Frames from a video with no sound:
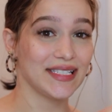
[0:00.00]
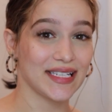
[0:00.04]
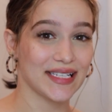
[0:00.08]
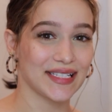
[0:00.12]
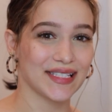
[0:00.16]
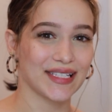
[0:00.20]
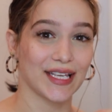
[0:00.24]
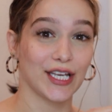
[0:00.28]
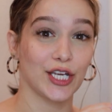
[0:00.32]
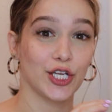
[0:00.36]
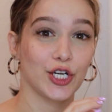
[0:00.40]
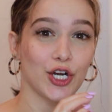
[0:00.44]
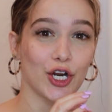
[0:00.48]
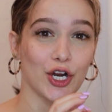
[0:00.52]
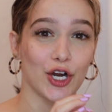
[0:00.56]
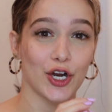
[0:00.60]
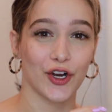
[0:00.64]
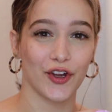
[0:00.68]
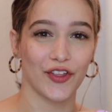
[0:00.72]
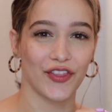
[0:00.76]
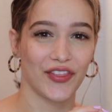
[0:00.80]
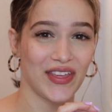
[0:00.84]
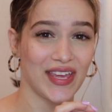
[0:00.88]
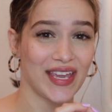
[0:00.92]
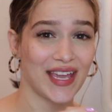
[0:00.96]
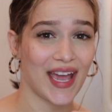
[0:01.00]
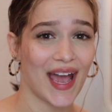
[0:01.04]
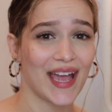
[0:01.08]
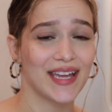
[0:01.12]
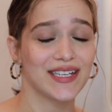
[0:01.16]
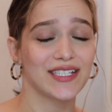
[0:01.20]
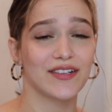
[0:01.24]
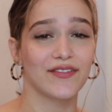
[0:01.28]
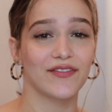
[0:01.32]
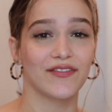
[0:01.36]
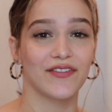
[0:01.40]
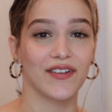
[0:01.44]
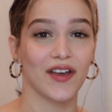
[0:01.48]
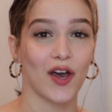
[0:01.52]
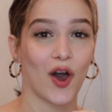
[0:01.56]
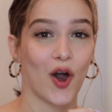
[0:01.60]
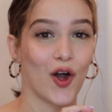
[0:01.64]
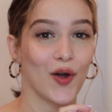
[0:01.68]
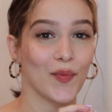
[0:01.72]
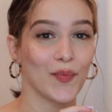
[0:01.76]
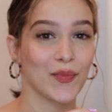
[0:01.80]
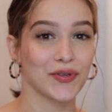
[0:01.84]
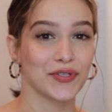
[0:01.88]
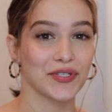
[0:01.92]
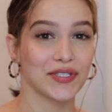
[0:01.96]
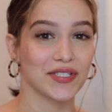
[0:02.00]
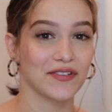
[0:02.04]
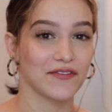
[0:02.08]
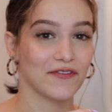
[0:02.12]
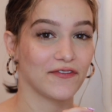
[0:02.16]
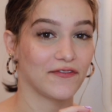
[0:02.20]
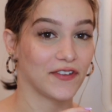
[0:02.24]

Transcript: It's like an earthy kind of almost